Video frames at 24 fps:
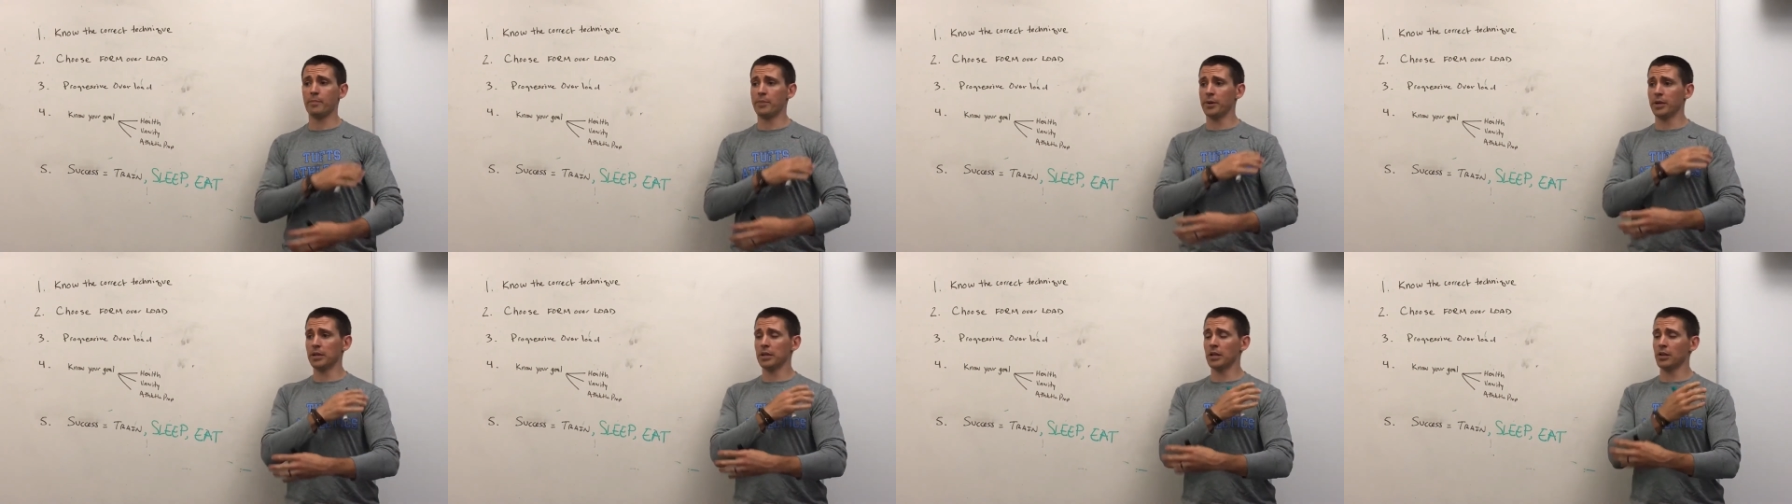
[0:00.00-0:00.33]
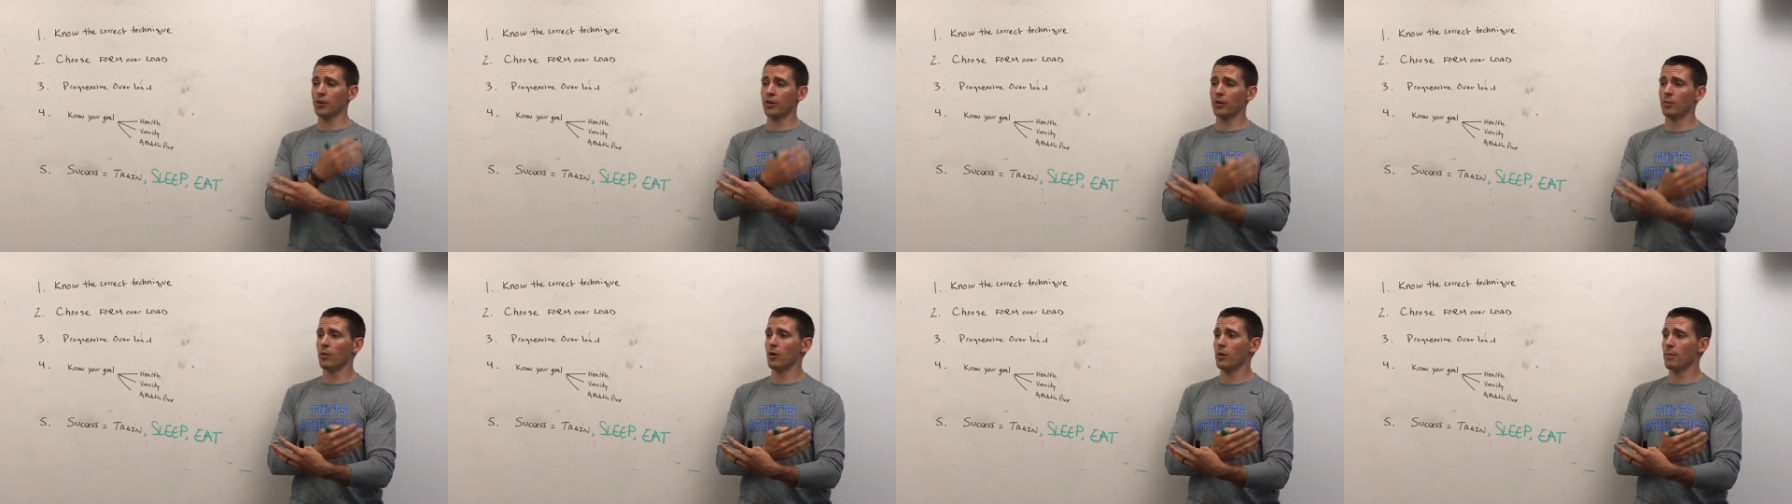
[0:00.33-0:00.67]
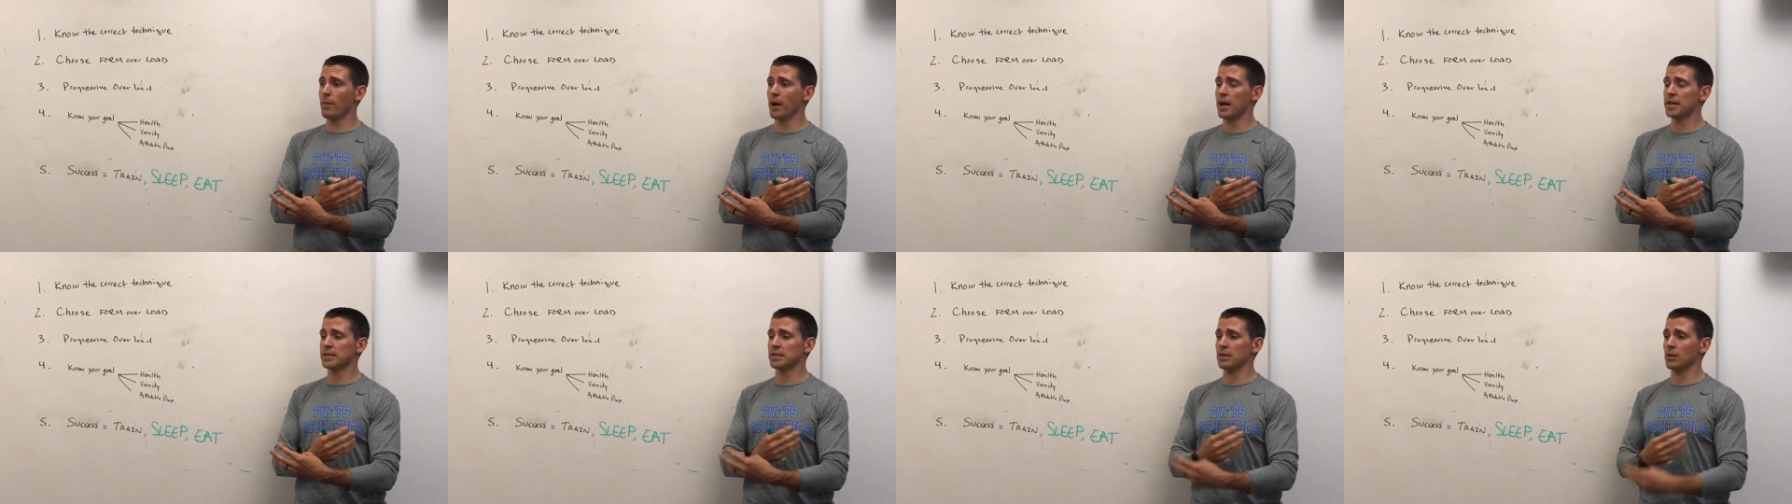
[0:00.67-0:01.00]
to build a little more
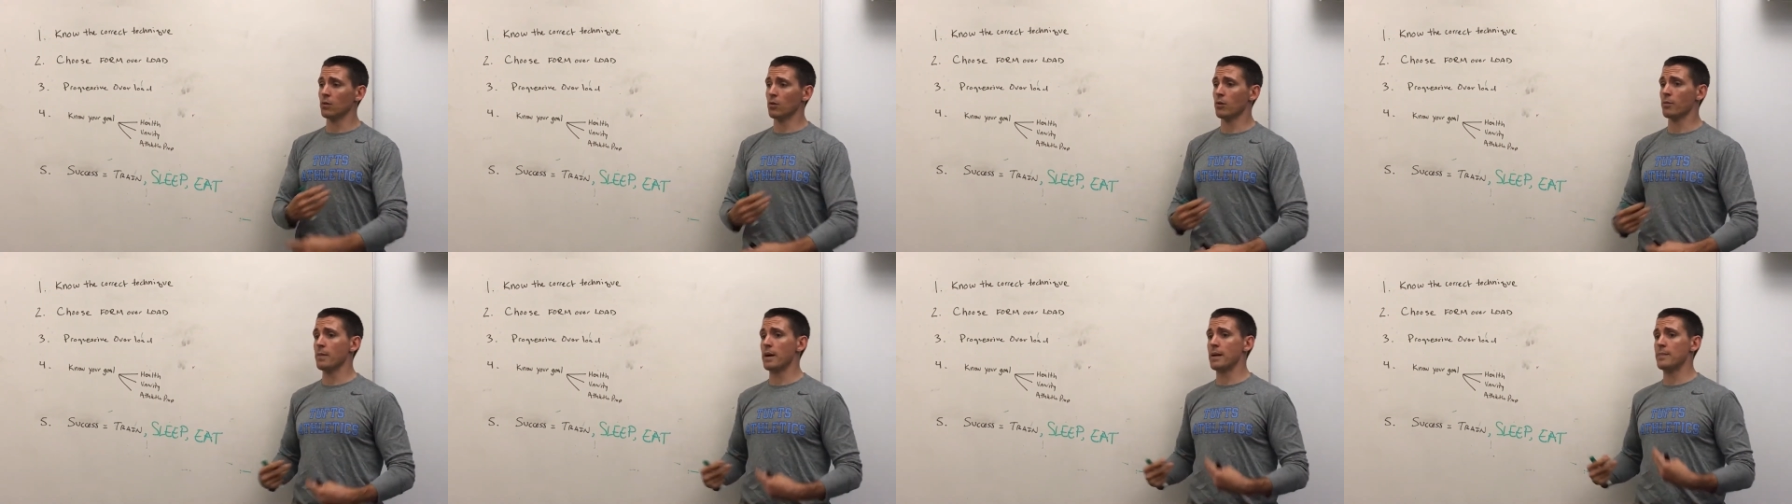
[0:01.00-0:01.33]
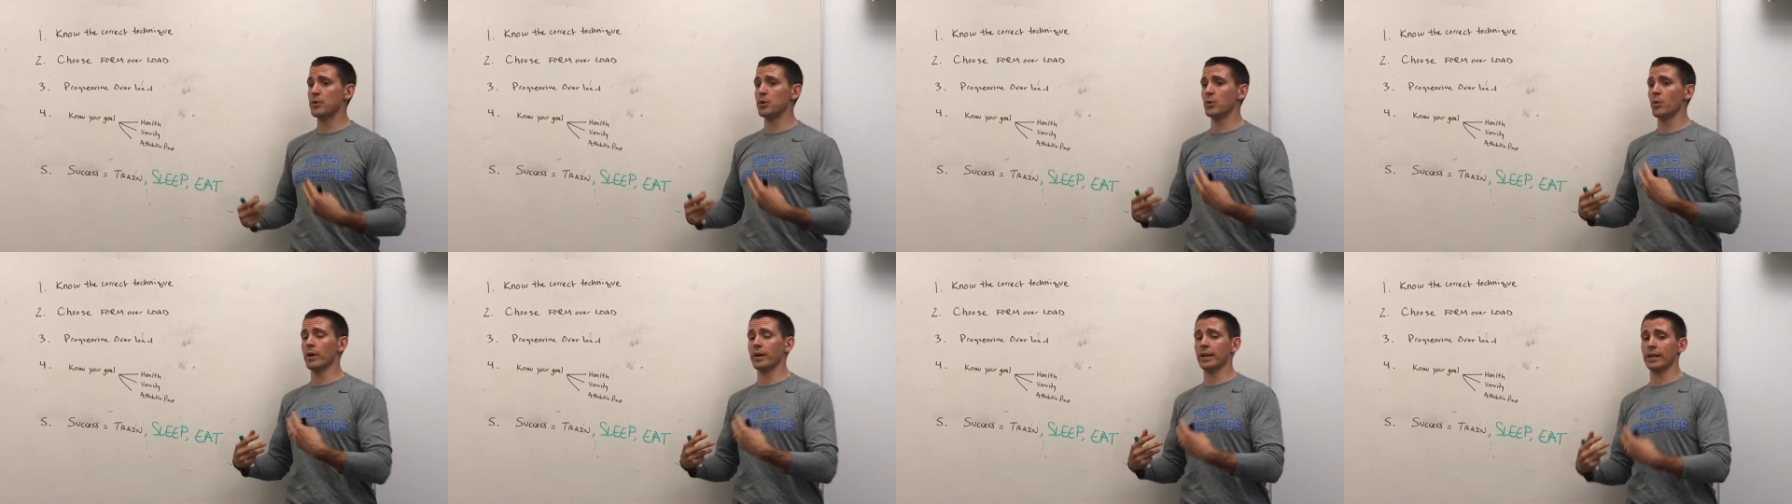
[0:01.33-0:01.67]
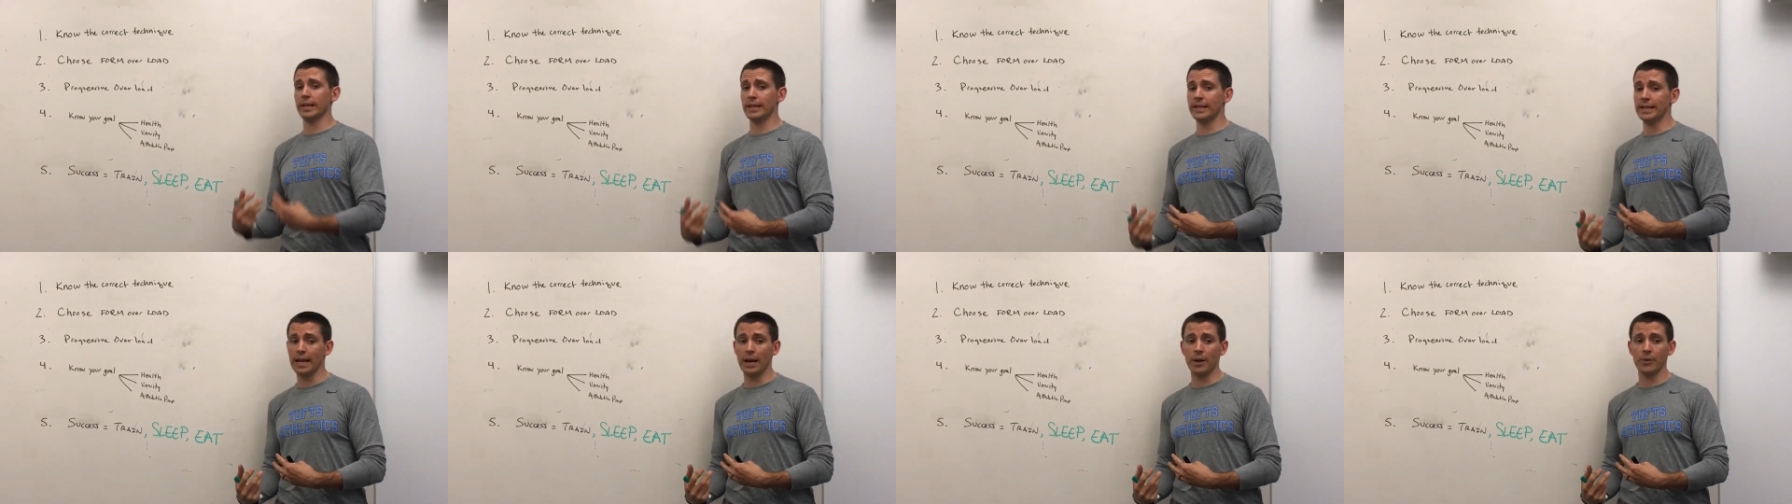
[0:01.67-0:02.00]
muscle, or maybe you want to
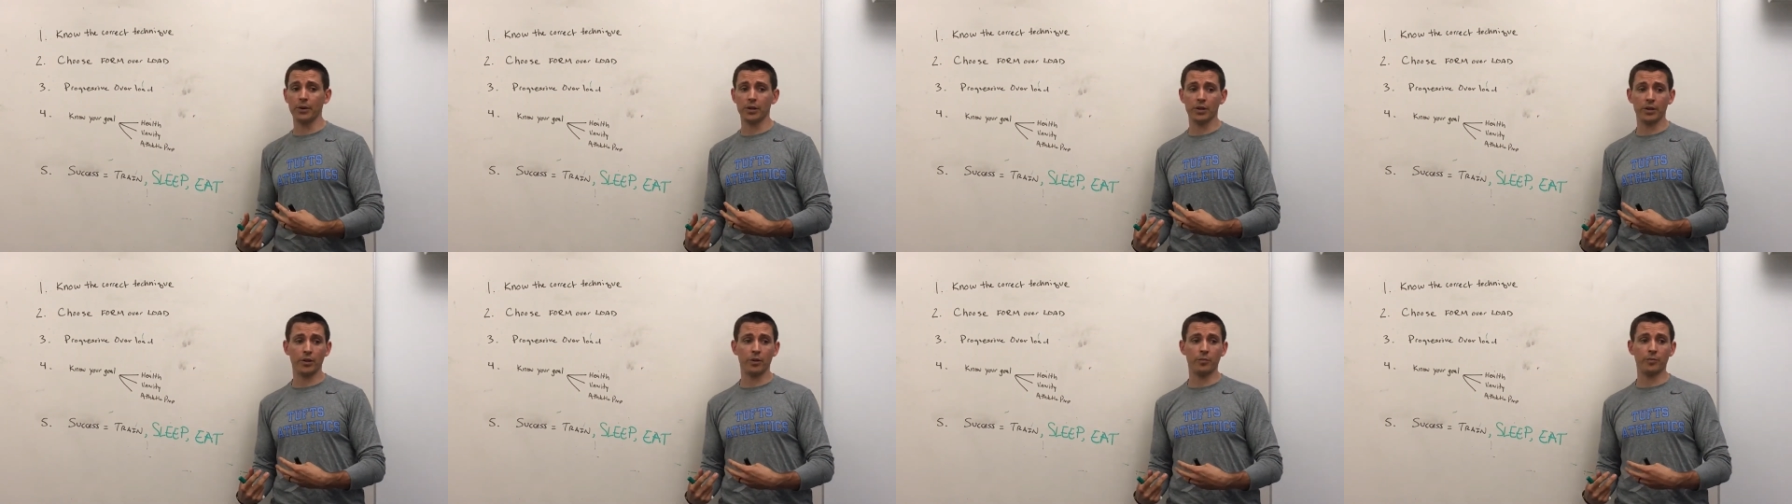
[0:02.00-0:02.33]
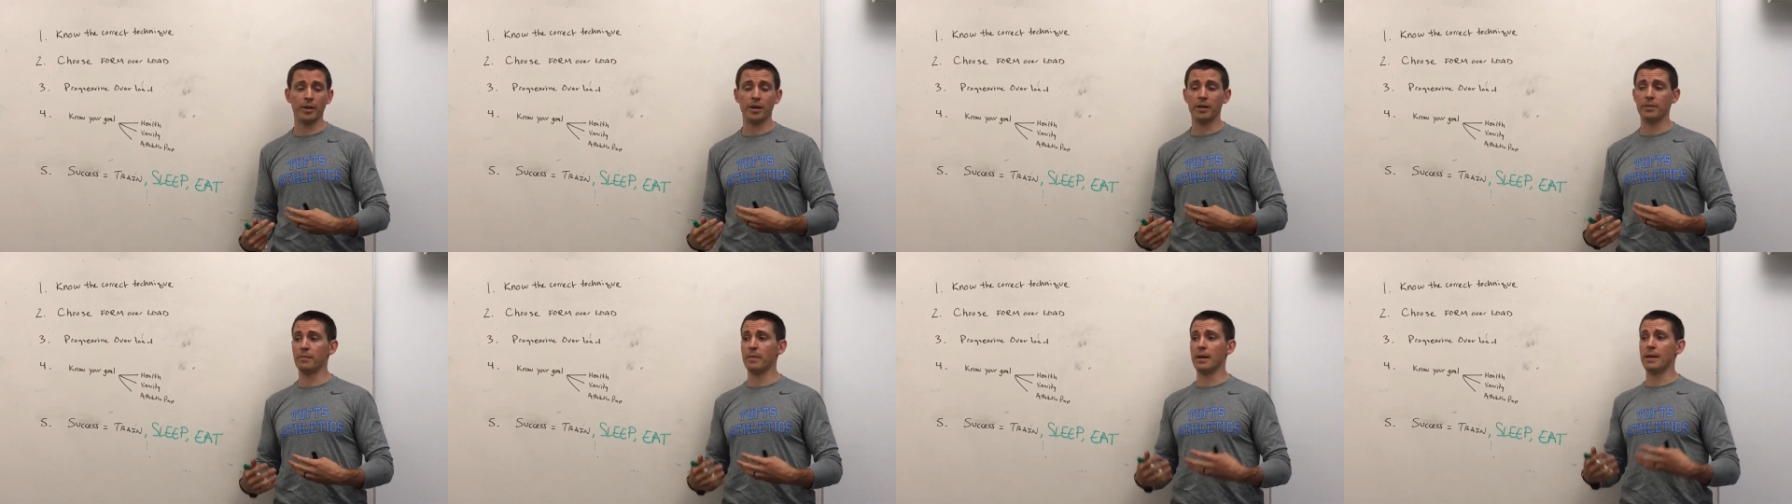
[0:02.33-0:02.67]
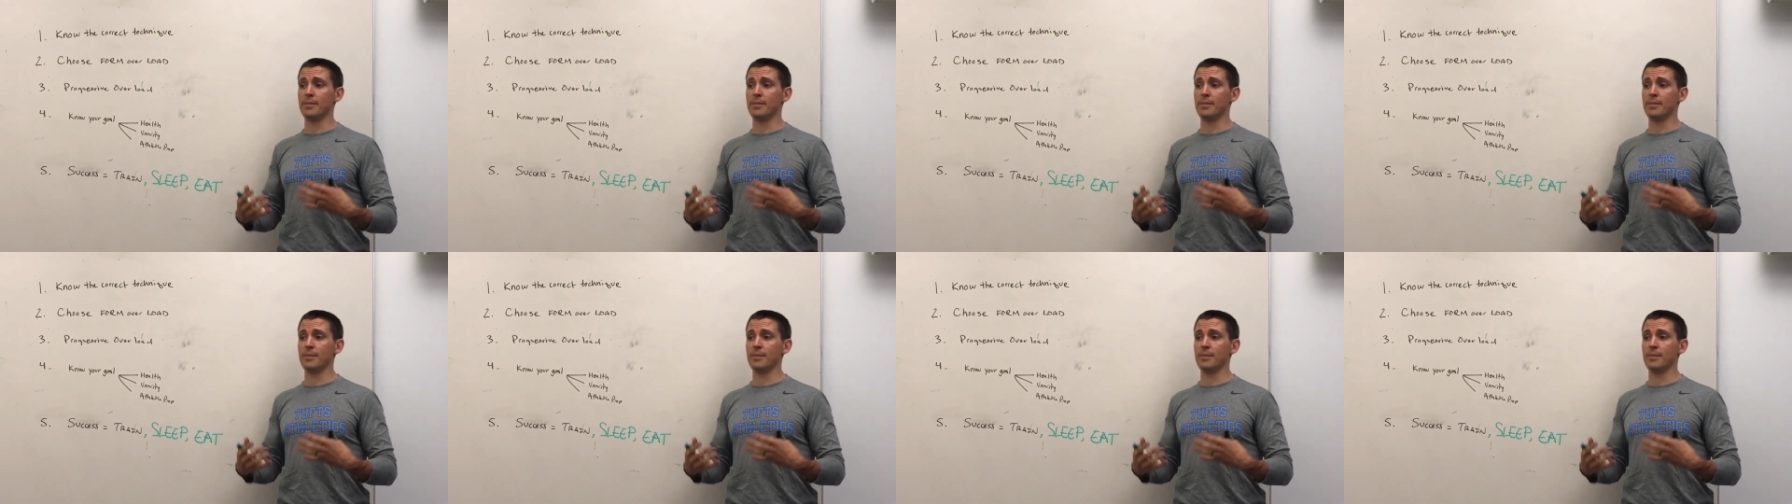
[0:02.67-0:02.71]
lean out a little bit.